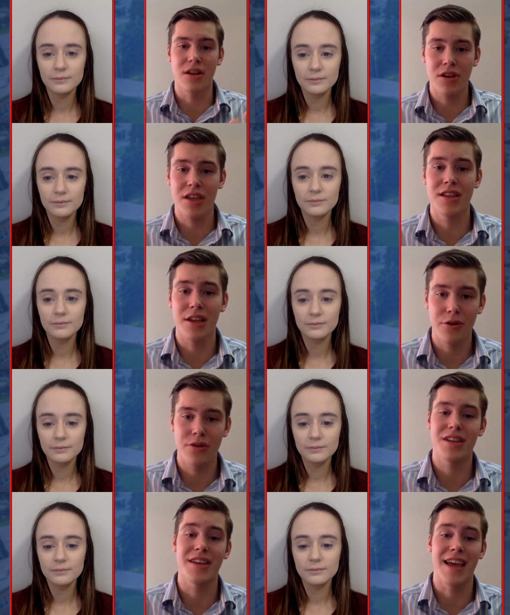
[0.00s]
Speaker 1: are still
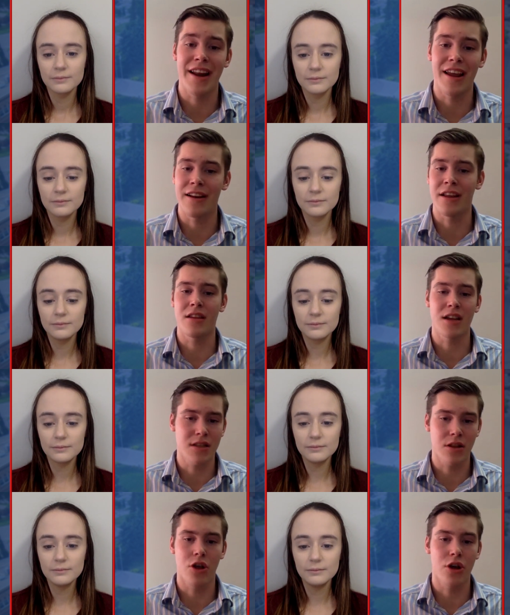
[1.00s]
continuing to get it, and it
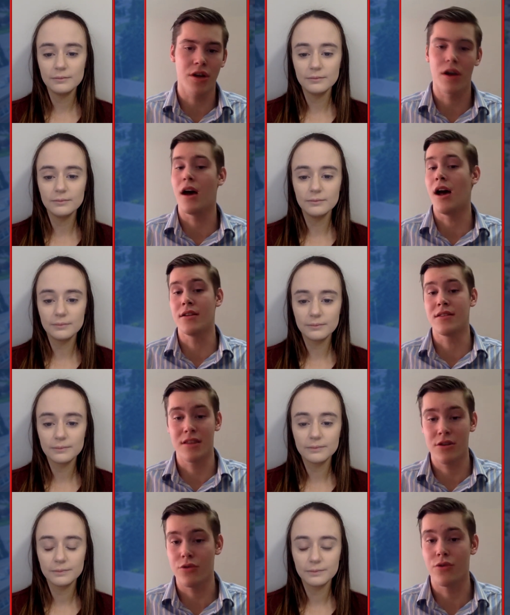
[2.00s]
doesn't look uh,
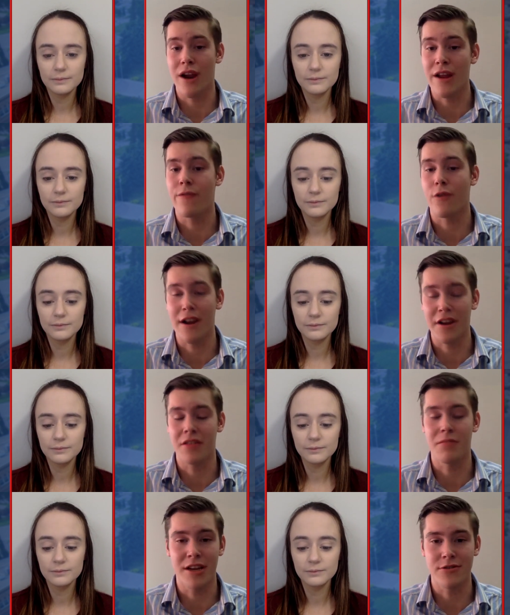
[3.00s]
too great for any
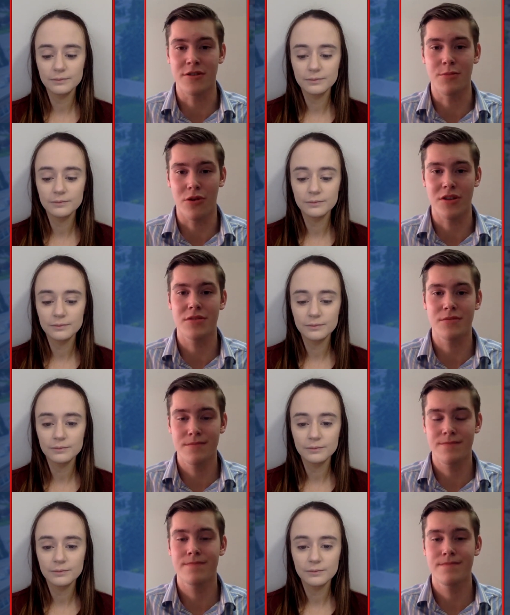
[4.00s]
of the major sports.
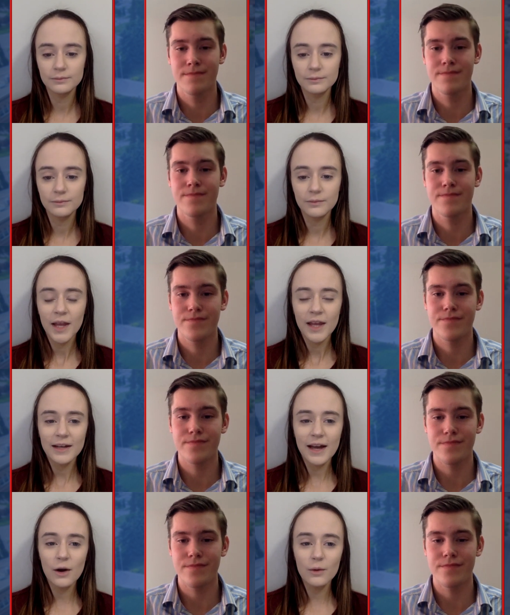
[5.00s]

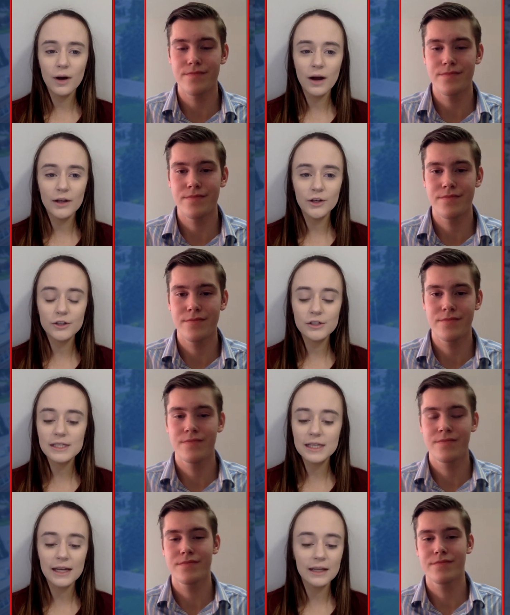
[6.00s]
Speaker 2: Now uh, you're
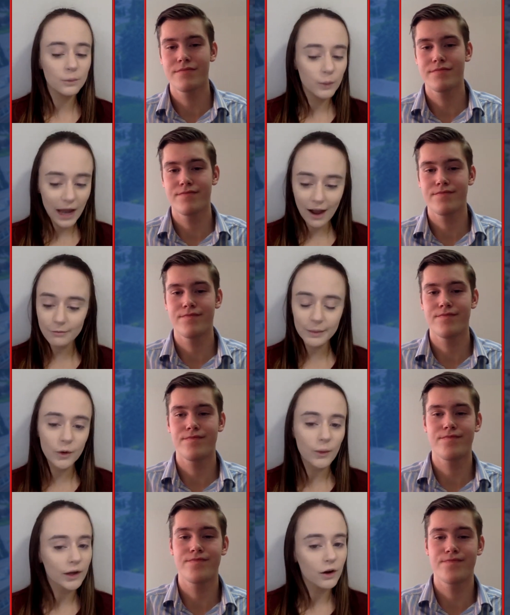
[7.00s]
saying we have been
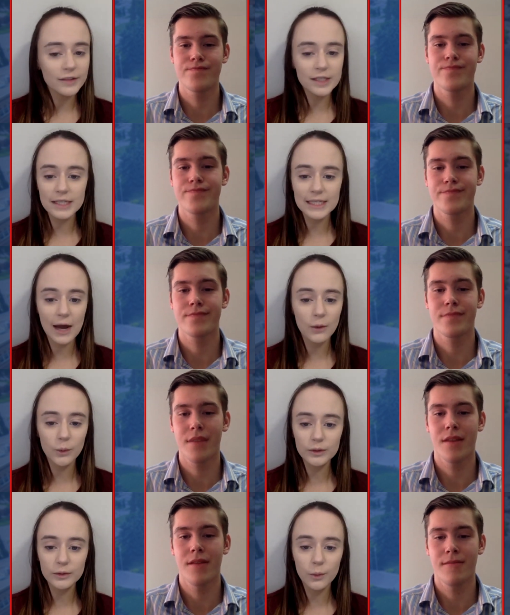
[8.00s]
going on this
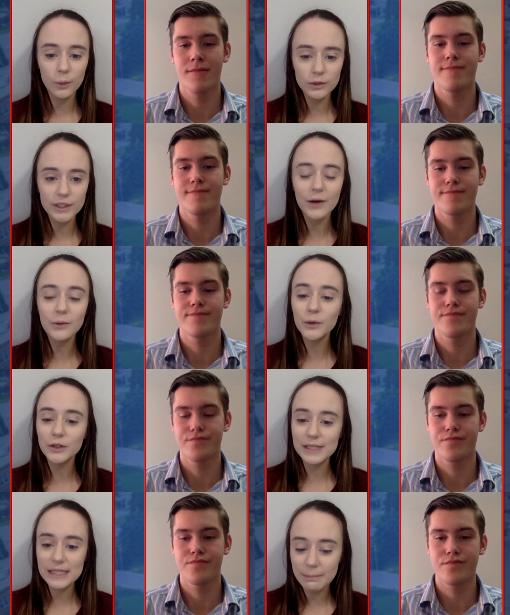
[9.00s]
downward
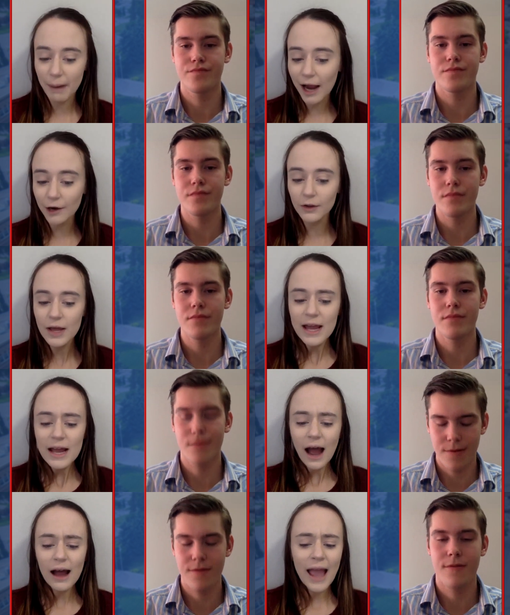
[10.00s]
downward spiral.
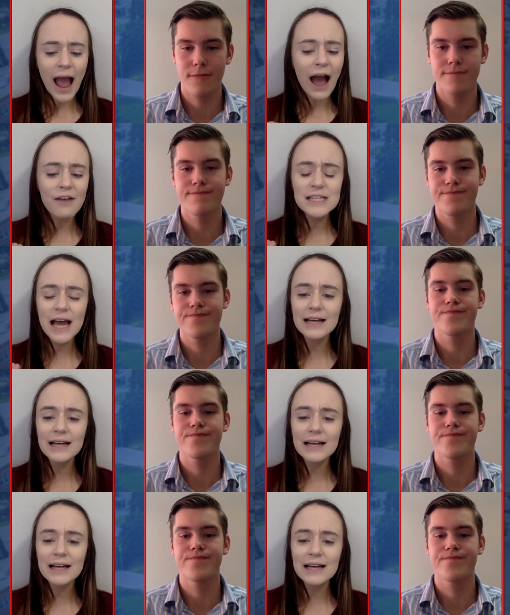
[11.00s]
Uh, has